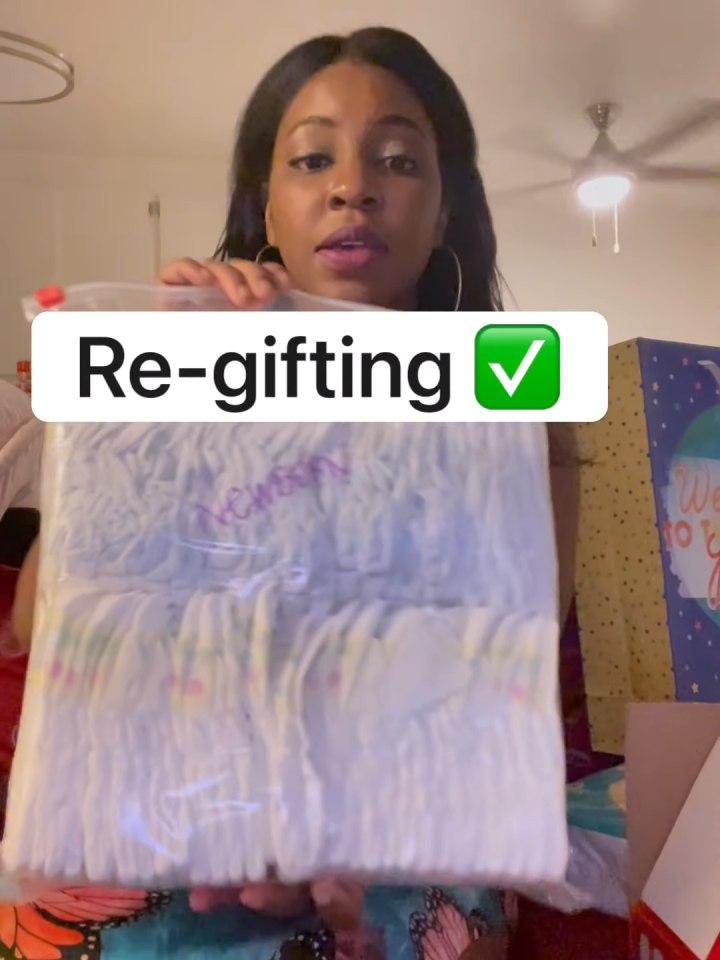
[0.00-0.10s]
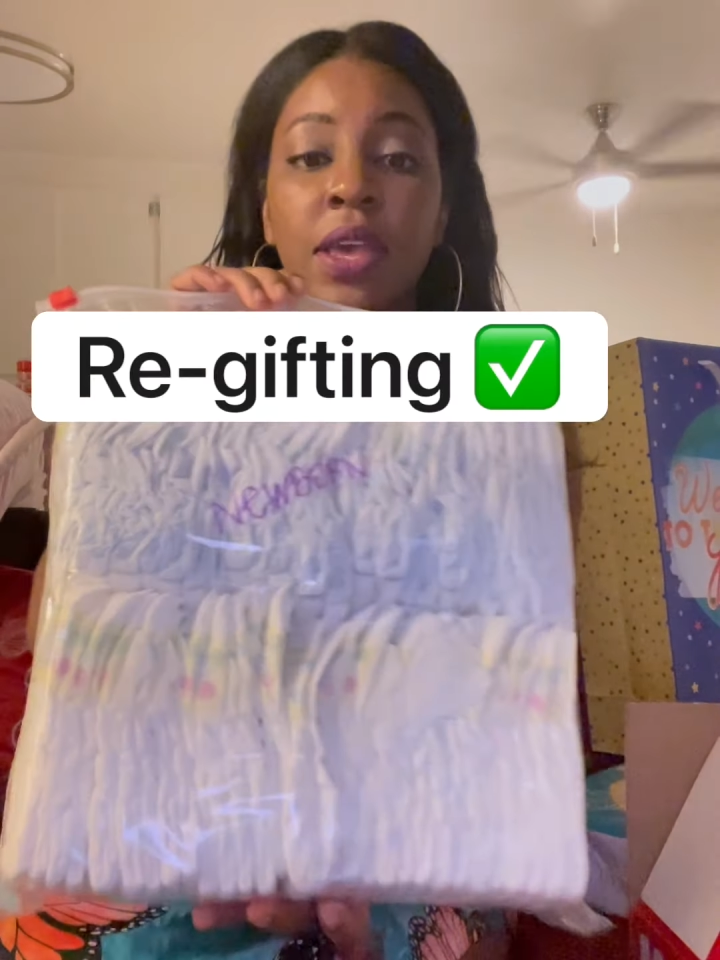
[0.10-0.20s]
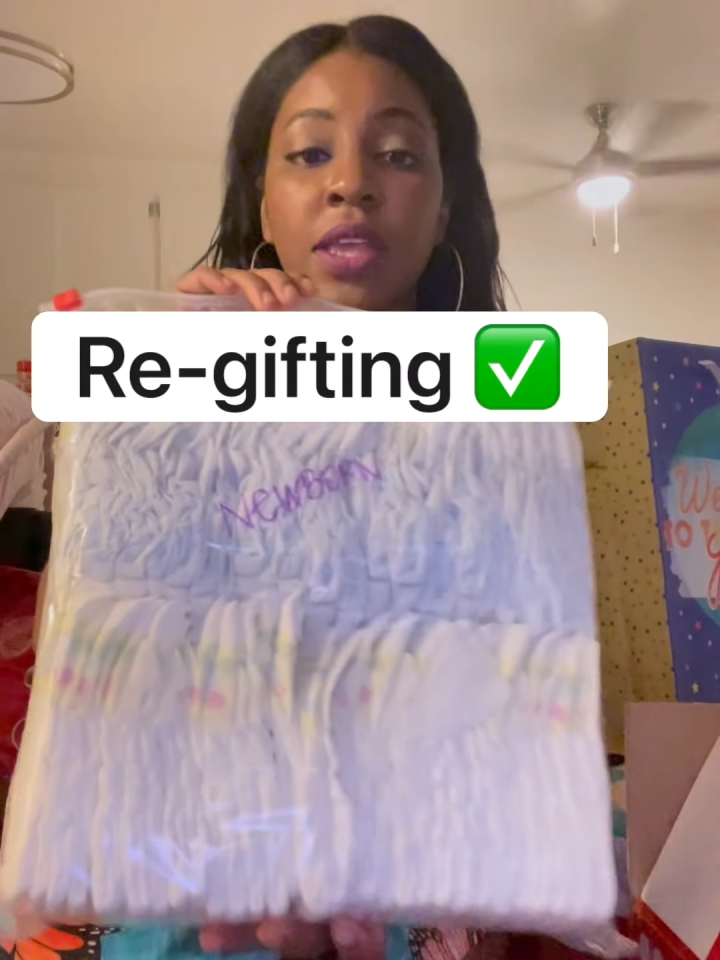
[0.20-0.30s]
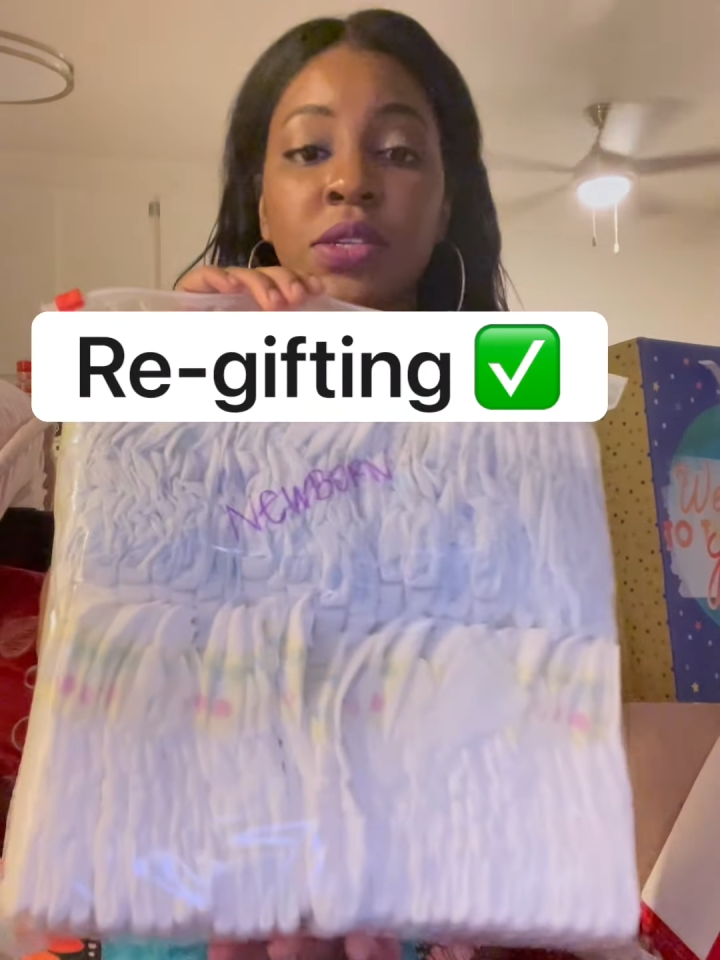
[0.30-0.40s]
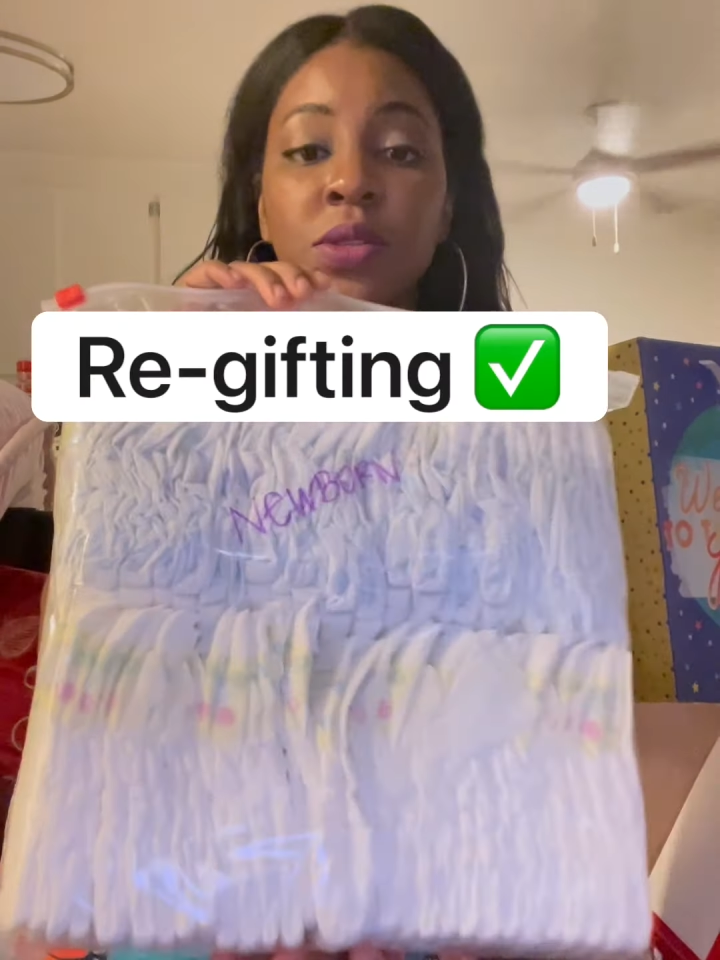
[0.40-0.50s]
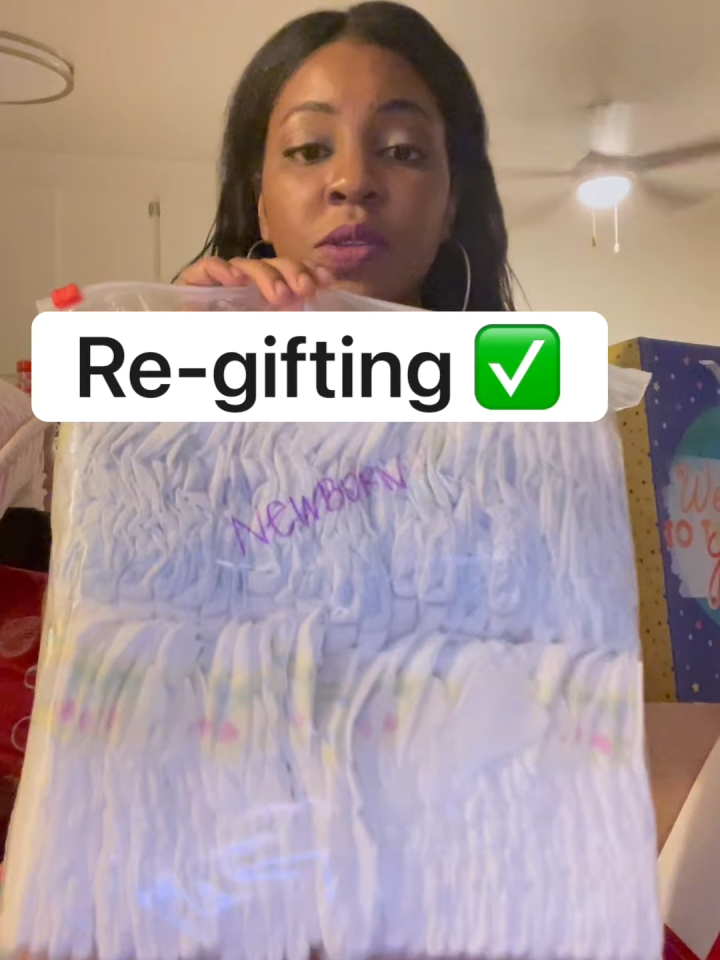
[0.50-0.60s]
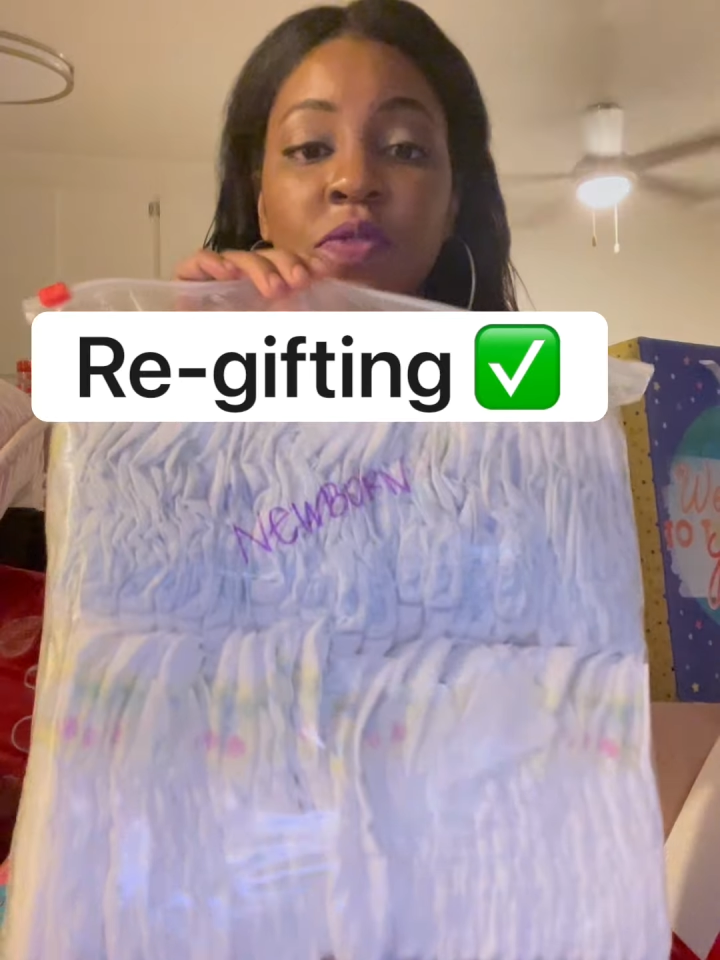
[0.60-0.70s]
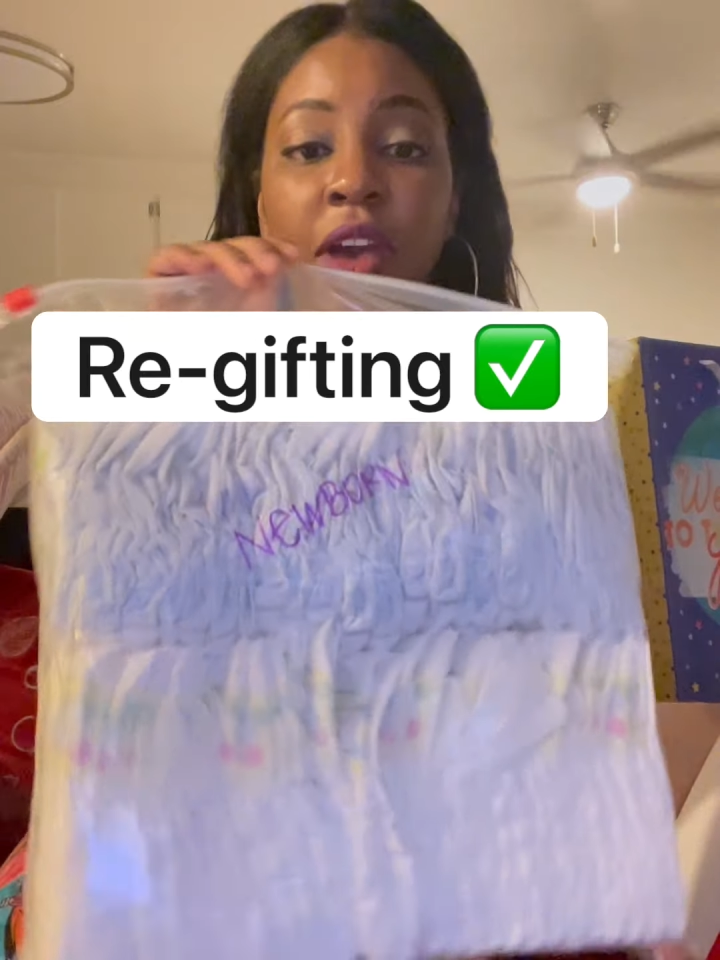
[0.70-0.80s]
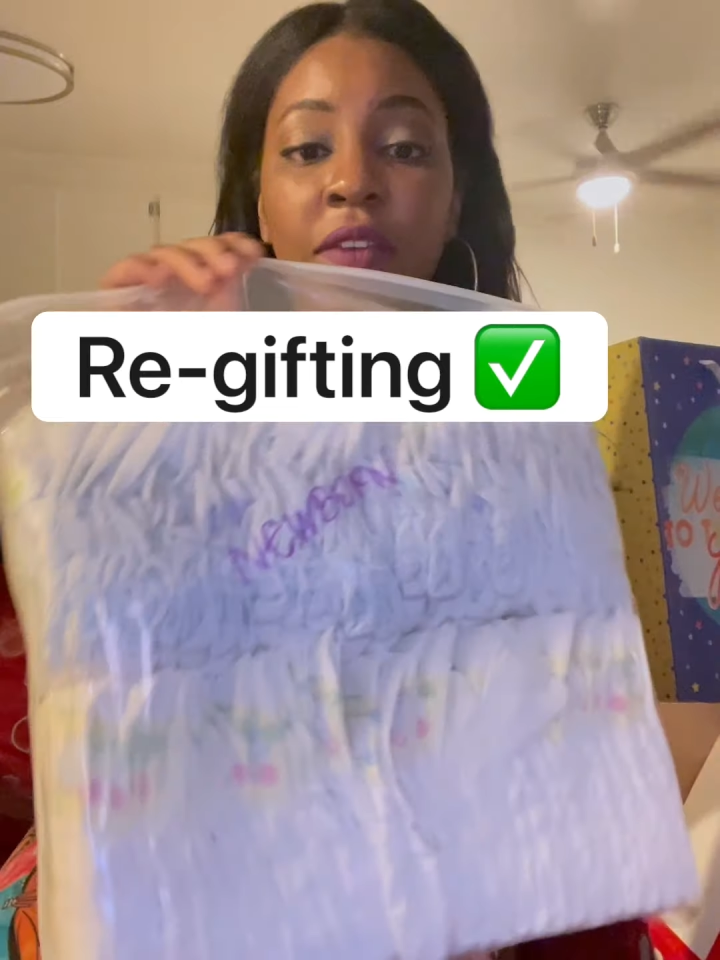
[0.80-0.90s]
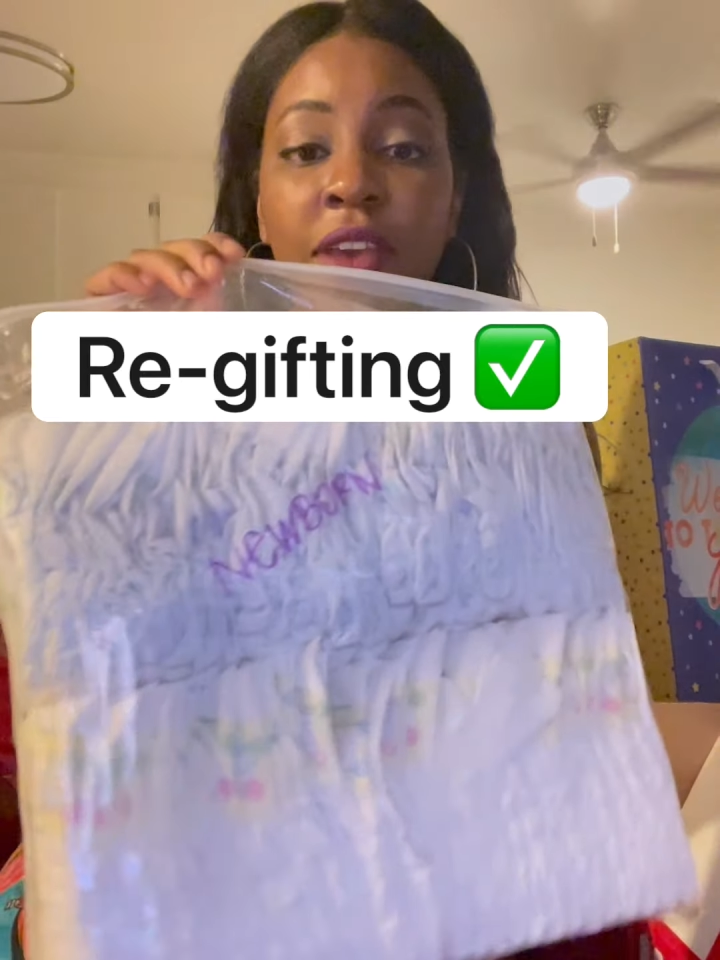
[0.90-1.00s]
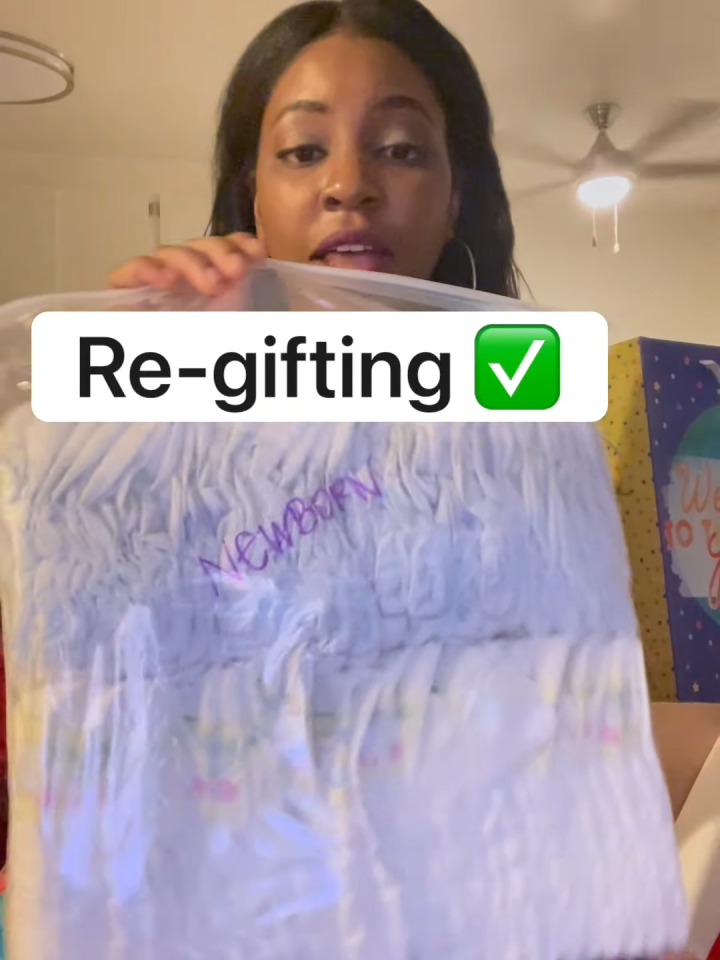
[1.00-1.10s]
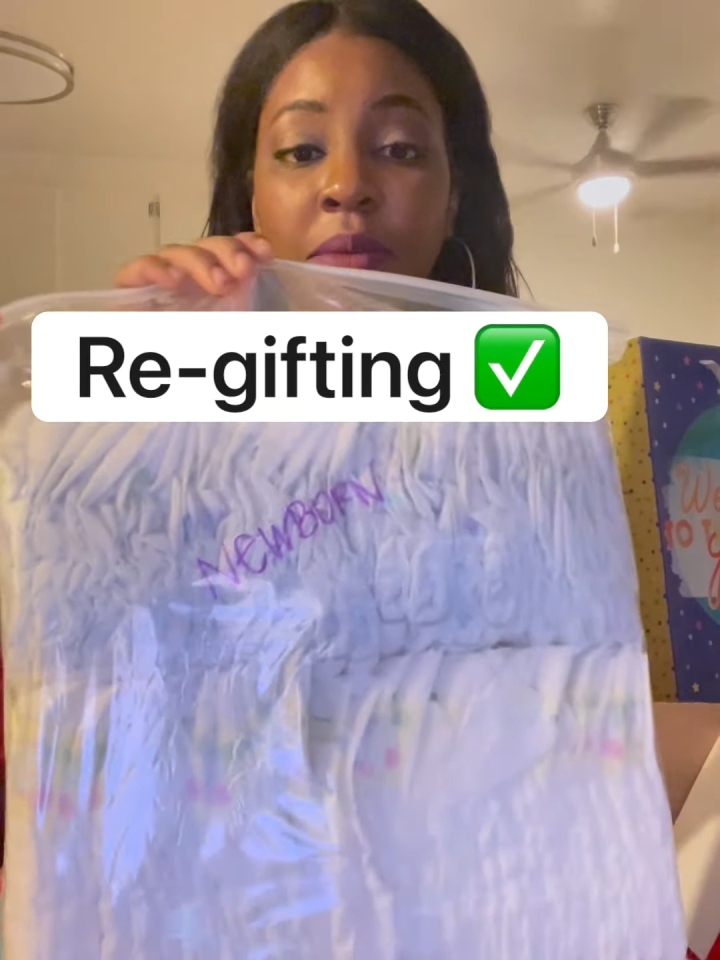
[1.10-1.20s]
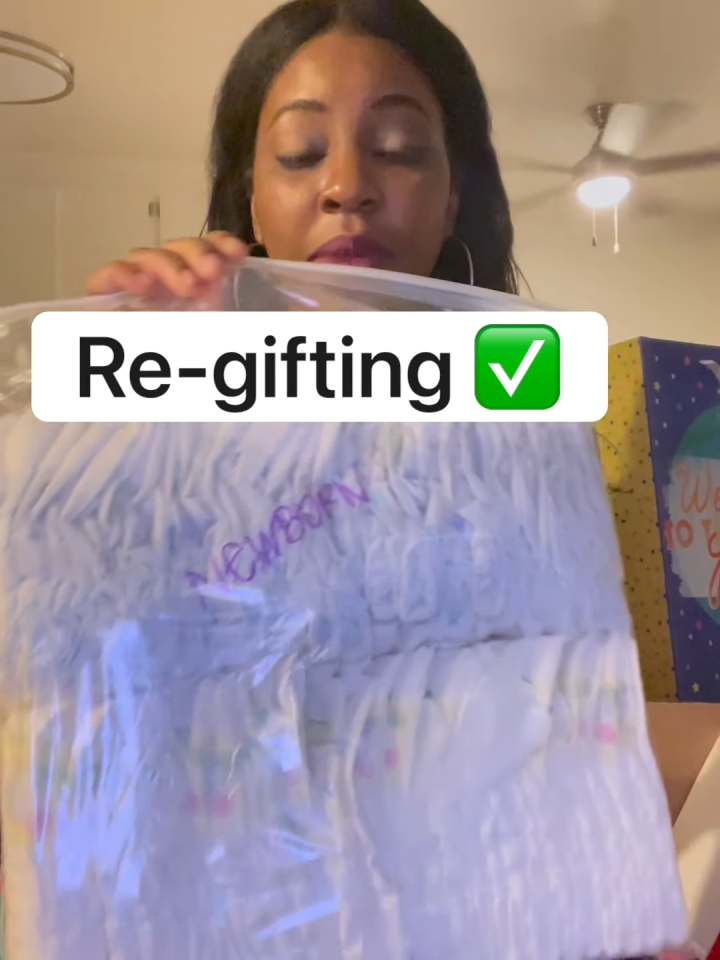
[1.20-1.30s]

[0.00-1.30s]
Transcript: into those 5-gallon